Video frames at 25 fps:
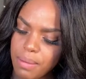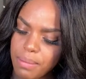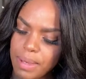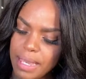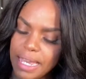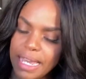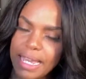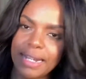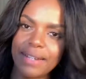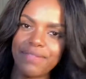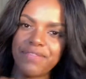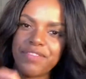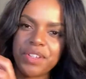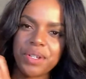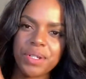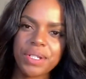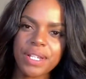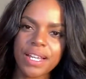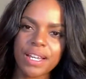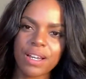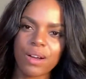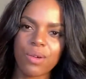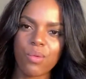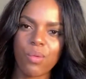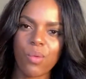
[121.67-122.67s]
It feels
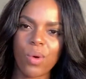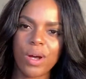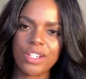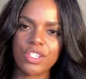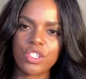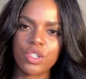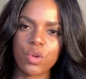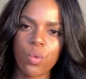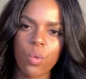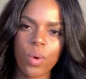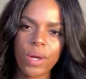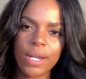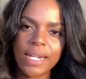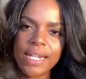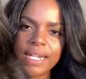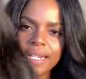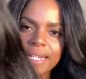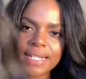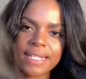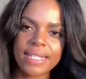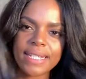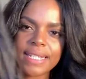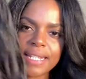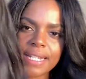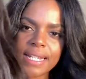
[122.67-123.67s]
like a 120
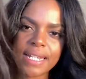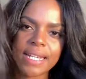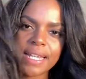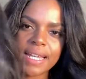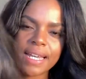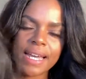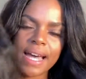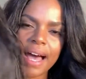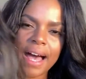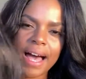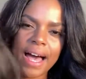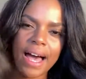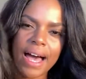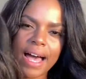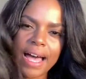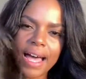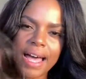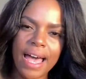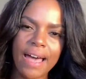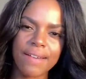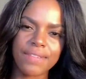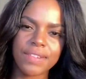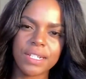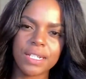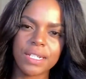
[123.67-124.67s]
density. I
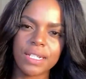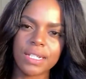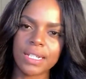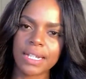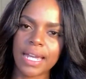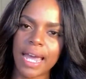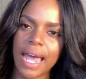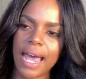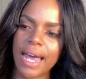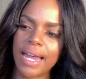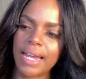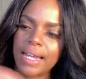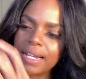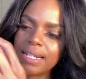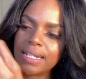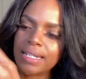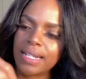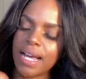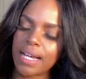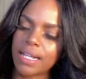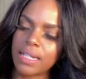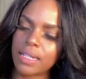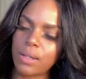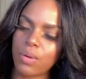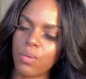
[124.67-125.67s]
have to look at
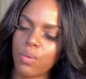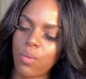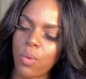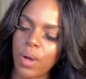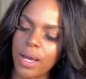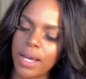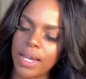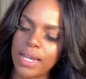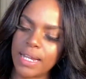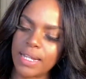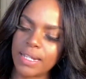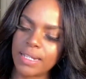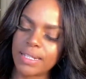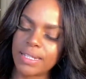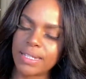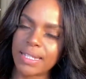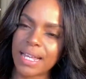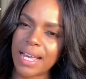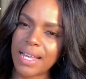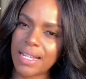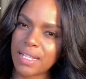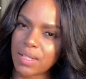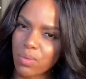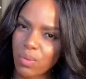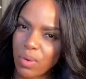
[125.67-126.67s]
exactly what it
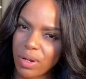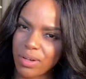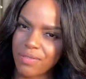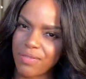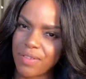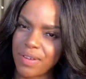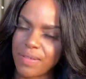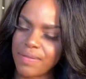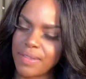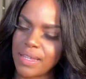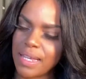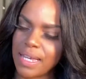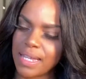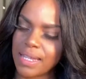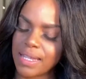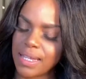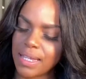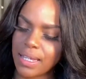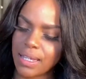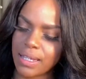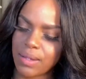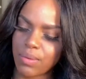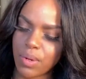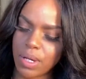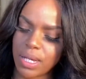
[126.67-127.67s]
says, 150 I
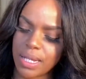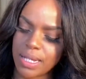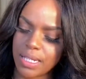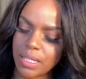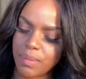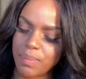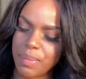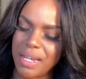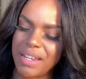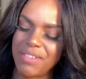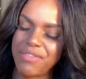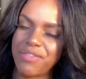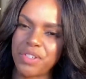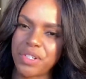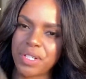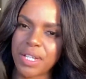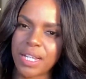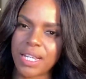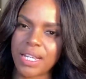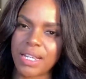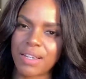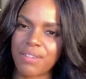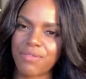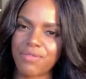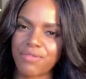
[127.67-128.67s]
think it was, but it feels
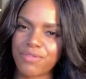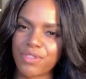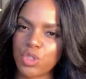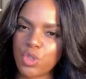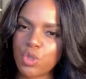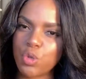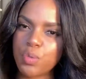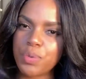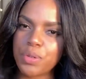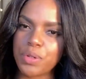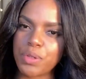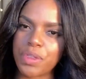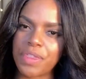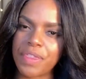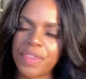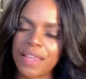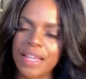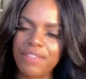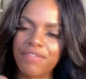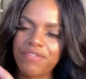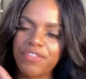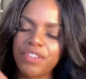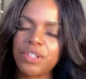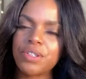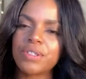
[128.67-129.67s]
like
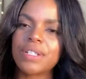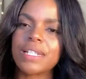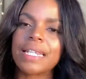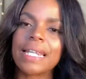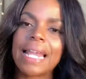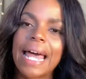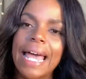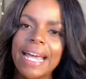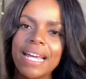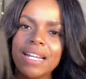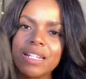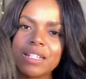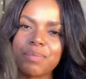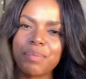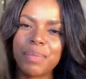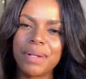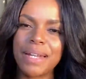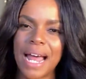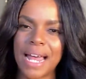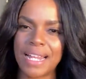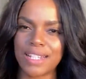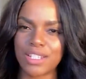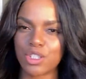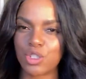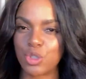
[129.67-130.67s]
it feels light but
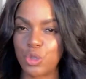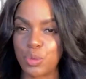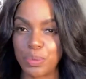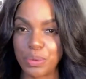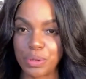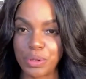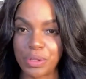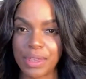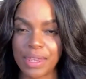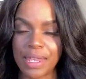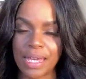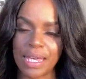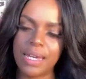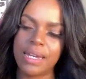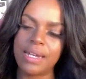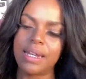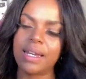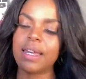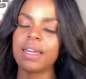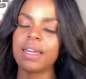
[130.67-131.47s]
not super thin.